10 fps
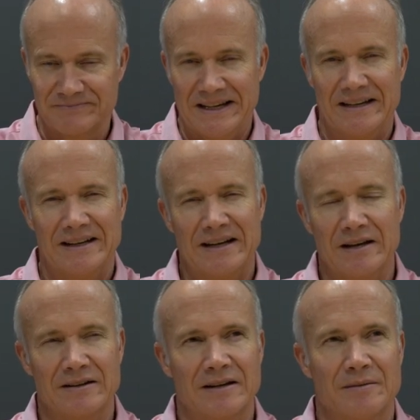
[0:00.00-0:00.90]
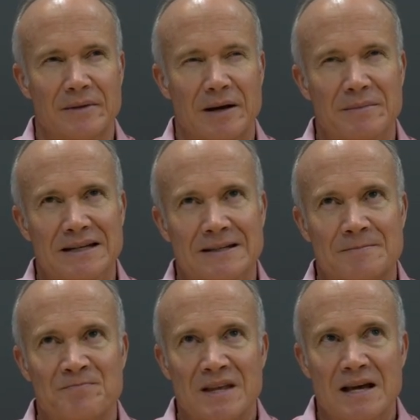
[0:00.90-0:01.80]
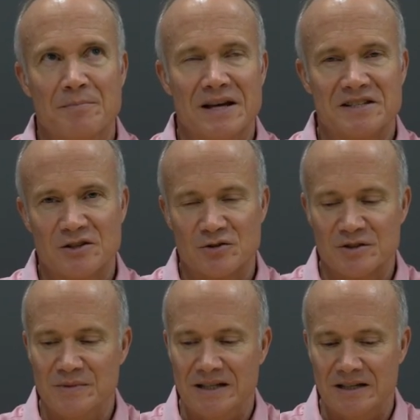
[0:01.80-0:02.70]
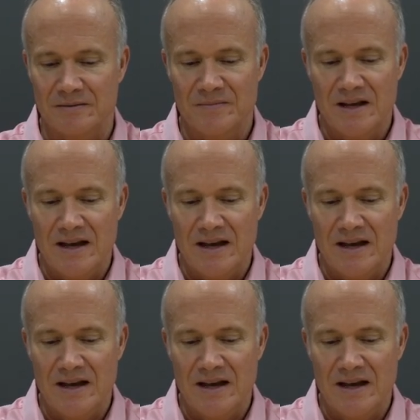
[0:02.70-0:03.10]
And I mean best interest meaning